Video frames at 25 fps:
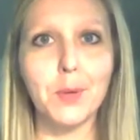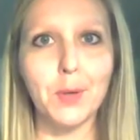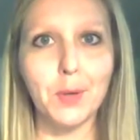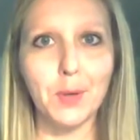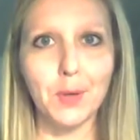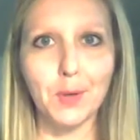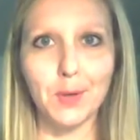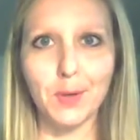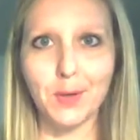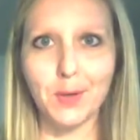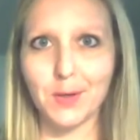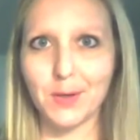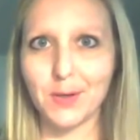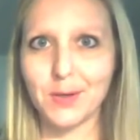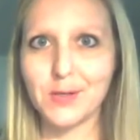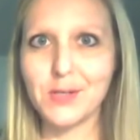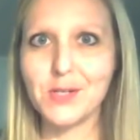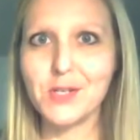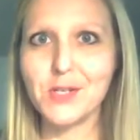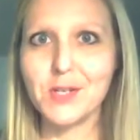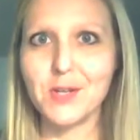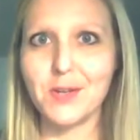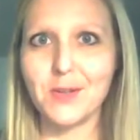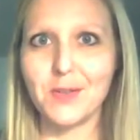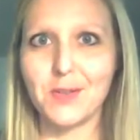
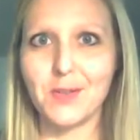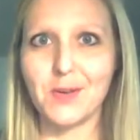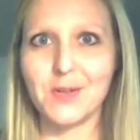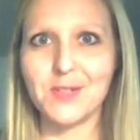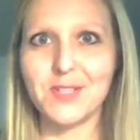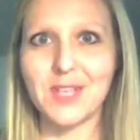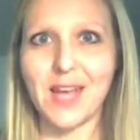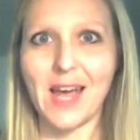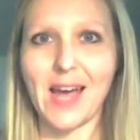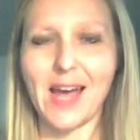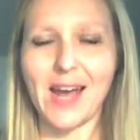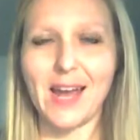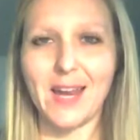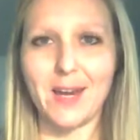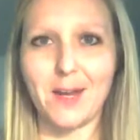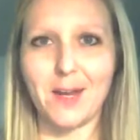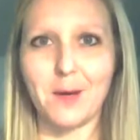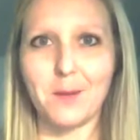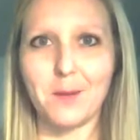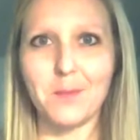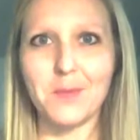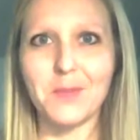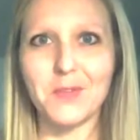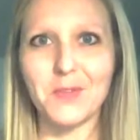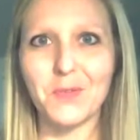purge those
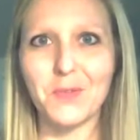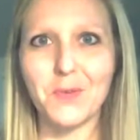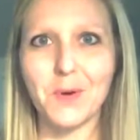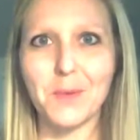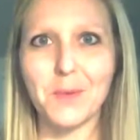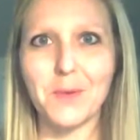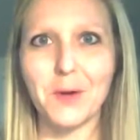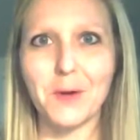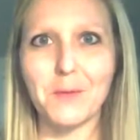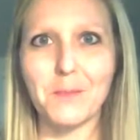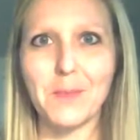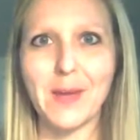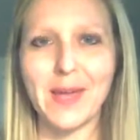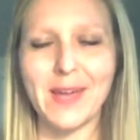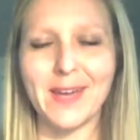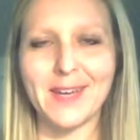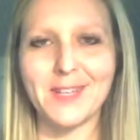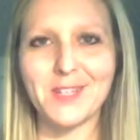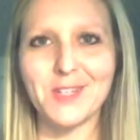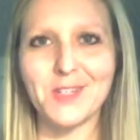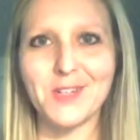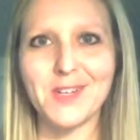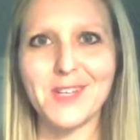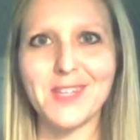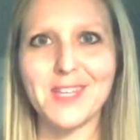items from your
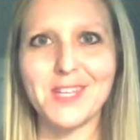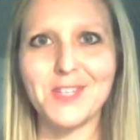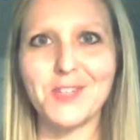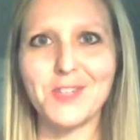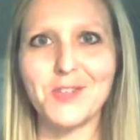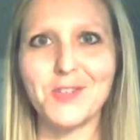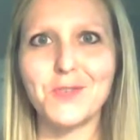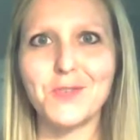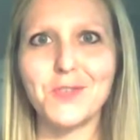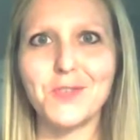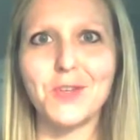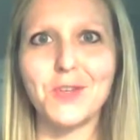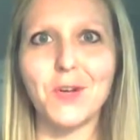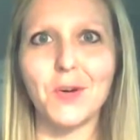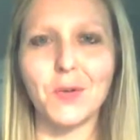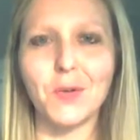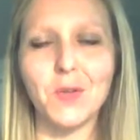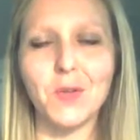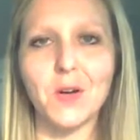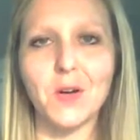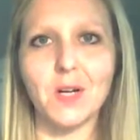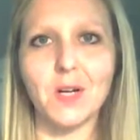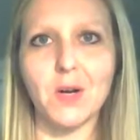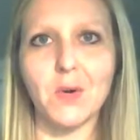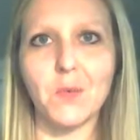pantry that you no
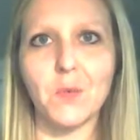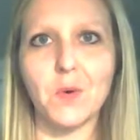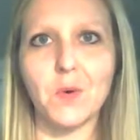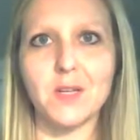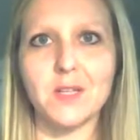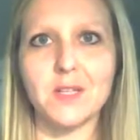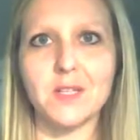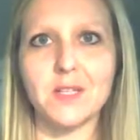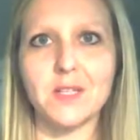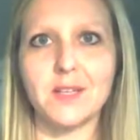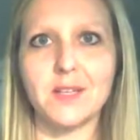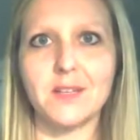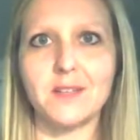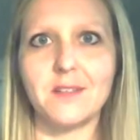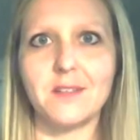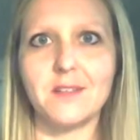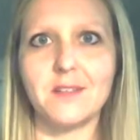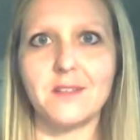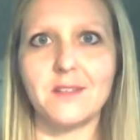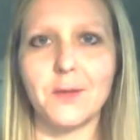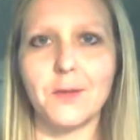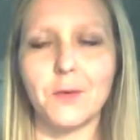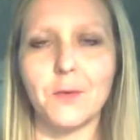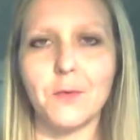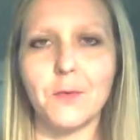longer want to
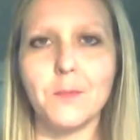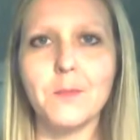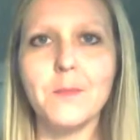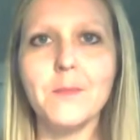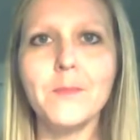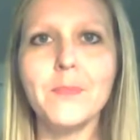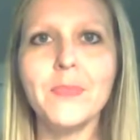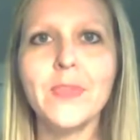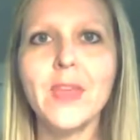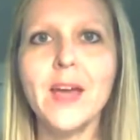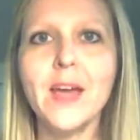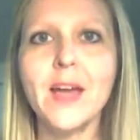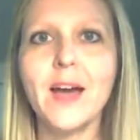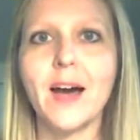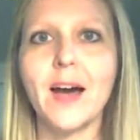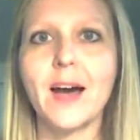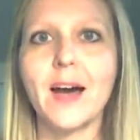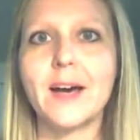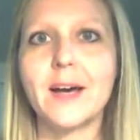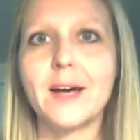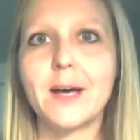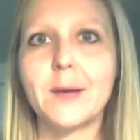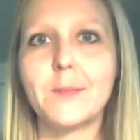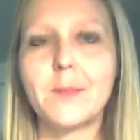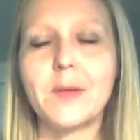consume.
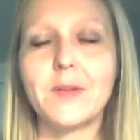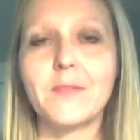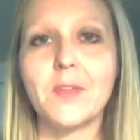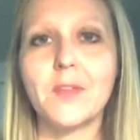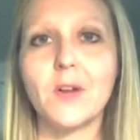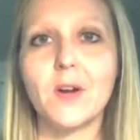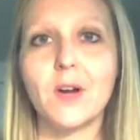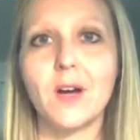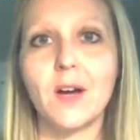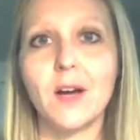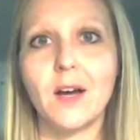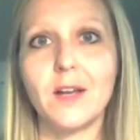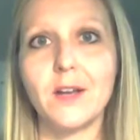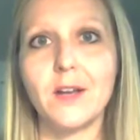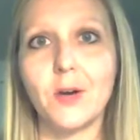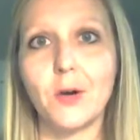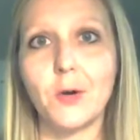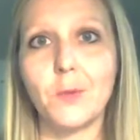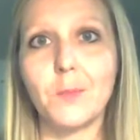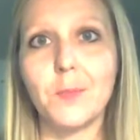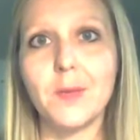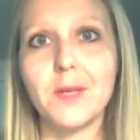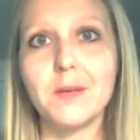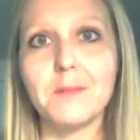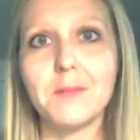If they're
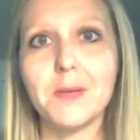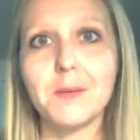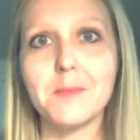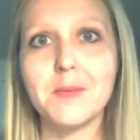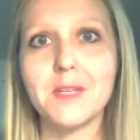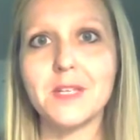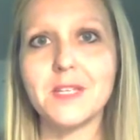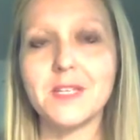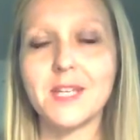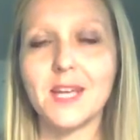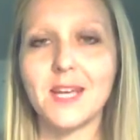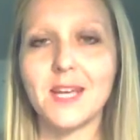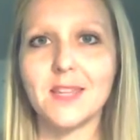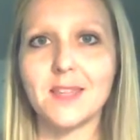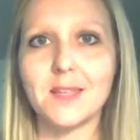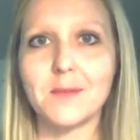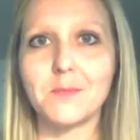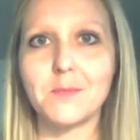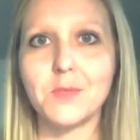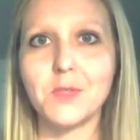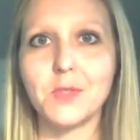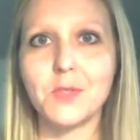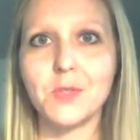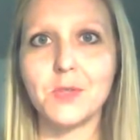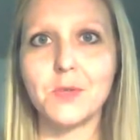unopened, maybe take
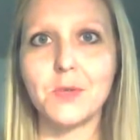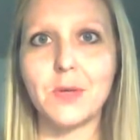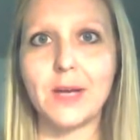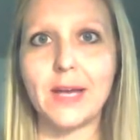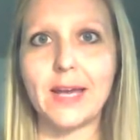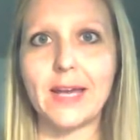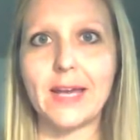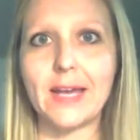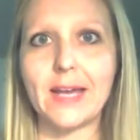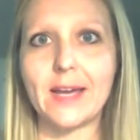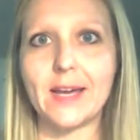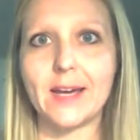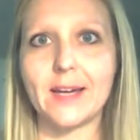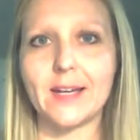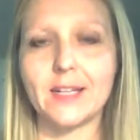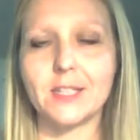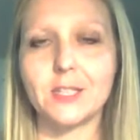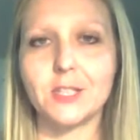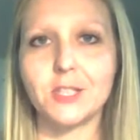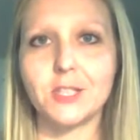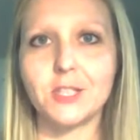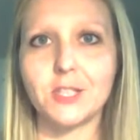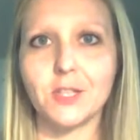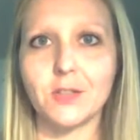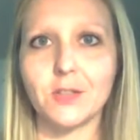them to a
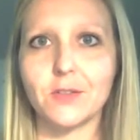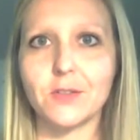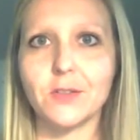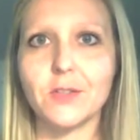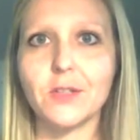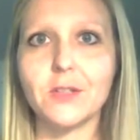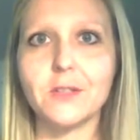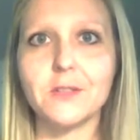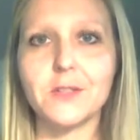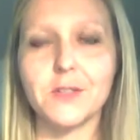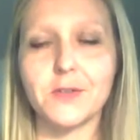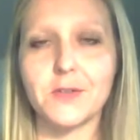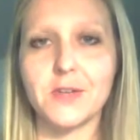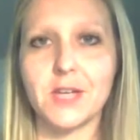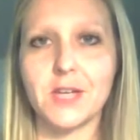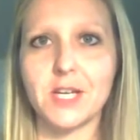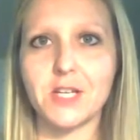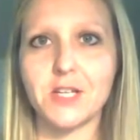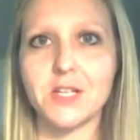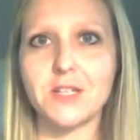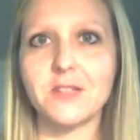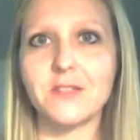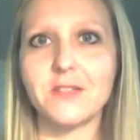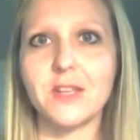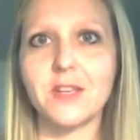shelter or
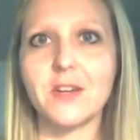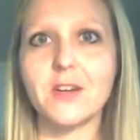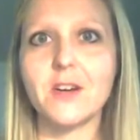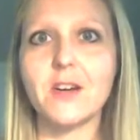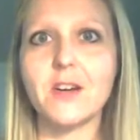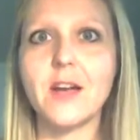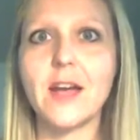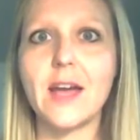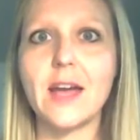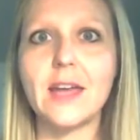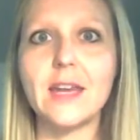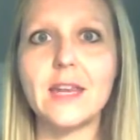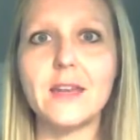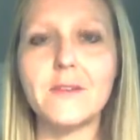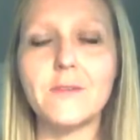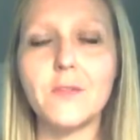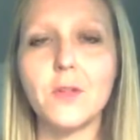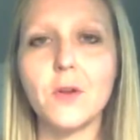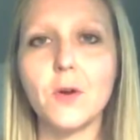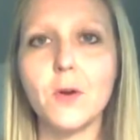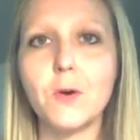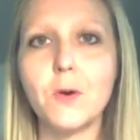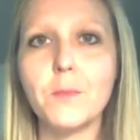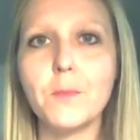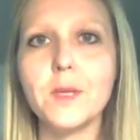donation center. And if
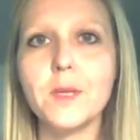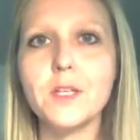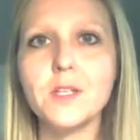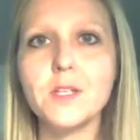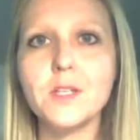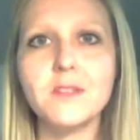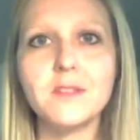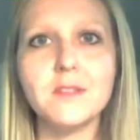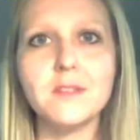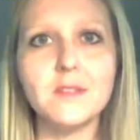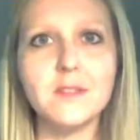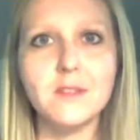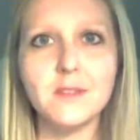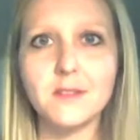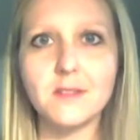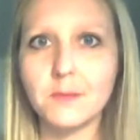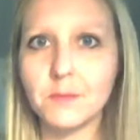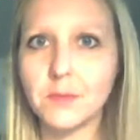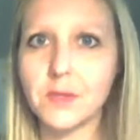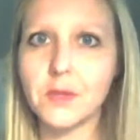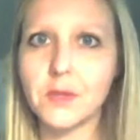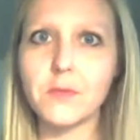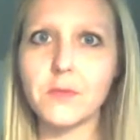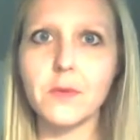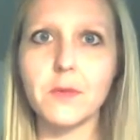they're open, just
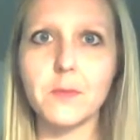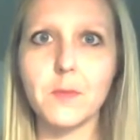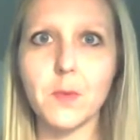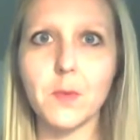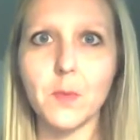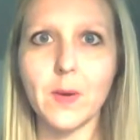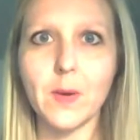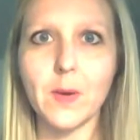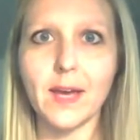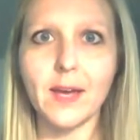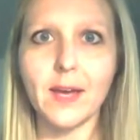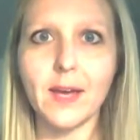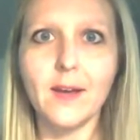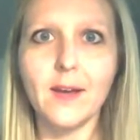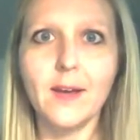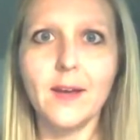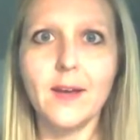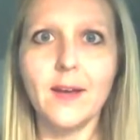simply throw them away.